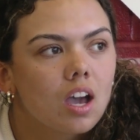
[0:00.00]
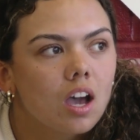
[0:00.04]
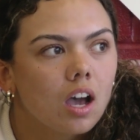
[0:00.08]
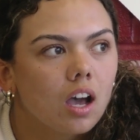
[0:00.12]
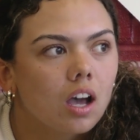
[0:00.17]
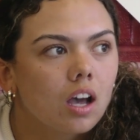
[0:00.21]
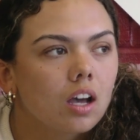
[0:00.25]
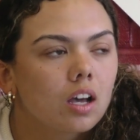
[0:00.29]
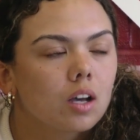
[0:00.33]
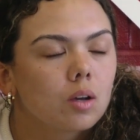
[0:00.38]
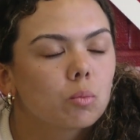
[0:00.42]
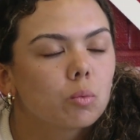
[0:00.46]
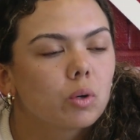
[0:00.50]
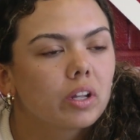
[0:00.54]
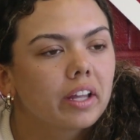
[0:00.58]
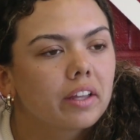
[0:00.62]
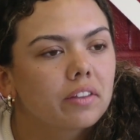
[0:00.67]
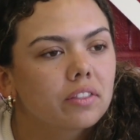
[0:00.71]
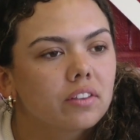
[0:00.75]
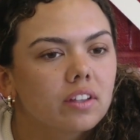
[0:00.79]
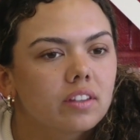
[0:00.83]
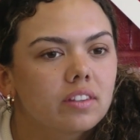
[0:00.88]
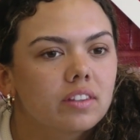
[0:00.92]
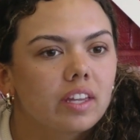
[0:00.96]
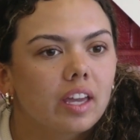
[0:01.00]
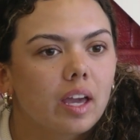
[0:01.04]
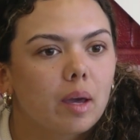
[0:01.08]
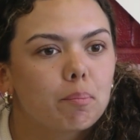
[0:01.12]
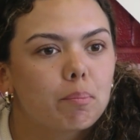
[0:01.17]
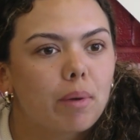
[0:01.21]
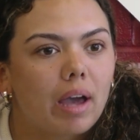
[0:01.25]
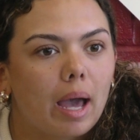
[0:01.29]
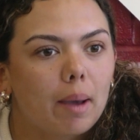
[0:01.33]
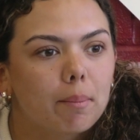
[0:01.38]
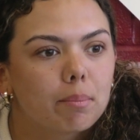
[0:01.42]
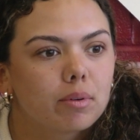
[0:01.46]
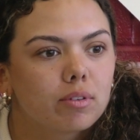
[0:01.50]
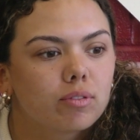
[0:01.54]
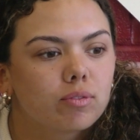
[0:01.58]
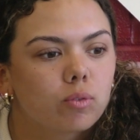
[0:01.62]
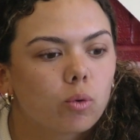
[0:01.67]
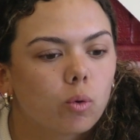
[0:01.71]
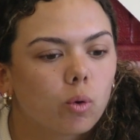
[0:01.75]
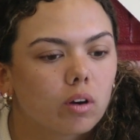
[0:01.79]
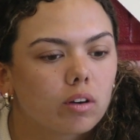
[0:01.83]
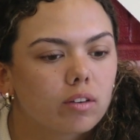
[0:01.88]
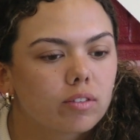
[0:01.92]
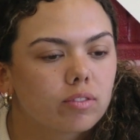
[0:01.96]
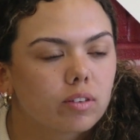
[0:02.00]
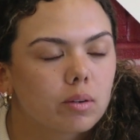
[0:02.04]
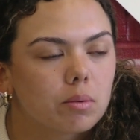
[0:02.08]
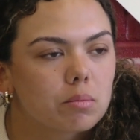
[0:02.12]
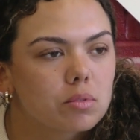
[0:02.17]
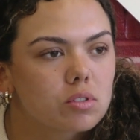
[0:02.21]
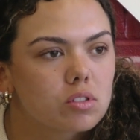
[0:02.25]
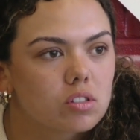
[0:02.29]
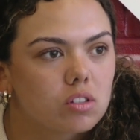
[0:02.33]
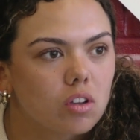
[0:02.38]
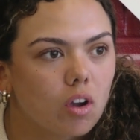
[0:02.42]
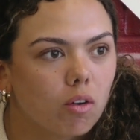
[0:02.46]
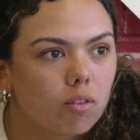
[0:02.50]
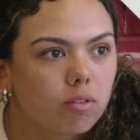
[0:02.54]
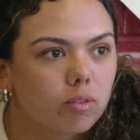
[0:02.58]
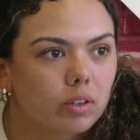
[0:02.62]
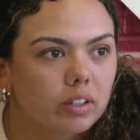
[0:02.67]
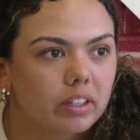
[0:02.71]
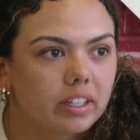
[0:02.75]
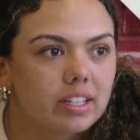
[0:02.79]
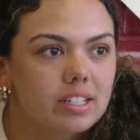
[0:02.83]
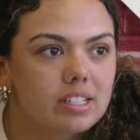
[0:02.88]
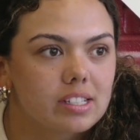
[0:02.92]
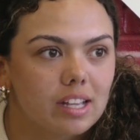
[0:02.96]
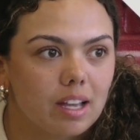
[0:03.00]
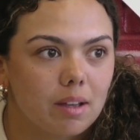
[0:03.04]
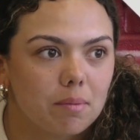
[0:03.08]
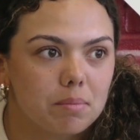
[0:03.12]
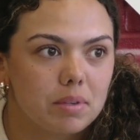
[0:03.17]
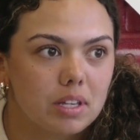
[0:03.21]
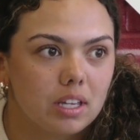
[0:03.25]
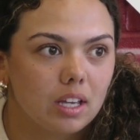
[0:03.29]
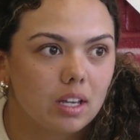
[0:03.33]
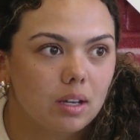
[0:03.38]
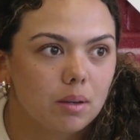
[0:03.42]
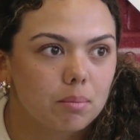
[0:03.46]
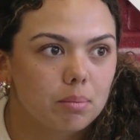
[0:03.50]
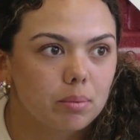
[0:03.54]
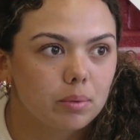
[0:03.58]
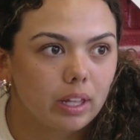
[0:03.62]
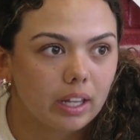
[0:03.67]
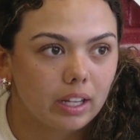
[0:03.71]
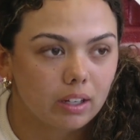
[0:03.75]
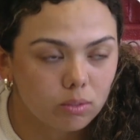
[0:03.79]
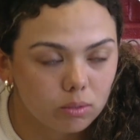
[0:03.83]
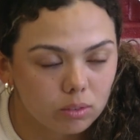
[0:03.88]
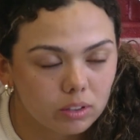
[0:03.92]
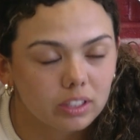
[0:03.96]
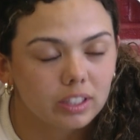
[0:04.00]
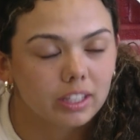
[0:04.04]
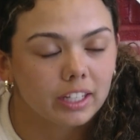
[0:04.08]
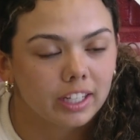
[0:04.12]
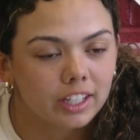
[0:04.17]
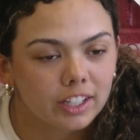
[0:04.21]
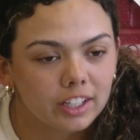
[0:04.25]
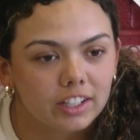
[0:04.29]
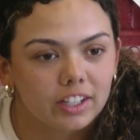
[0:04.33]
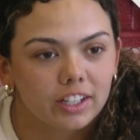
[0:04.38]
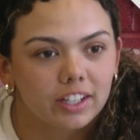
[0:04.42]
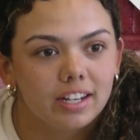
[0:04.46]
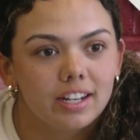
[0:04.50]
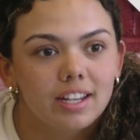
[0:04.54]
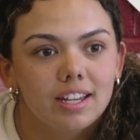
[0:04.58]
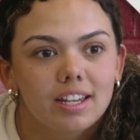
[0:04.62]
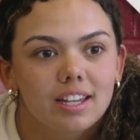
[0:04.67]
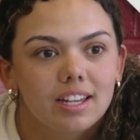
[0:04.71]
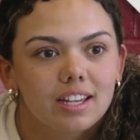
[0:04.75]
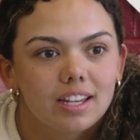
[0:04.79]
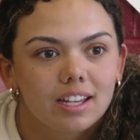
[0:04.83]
Well, I thought the at-bat before from Soph really set me up, like, really good.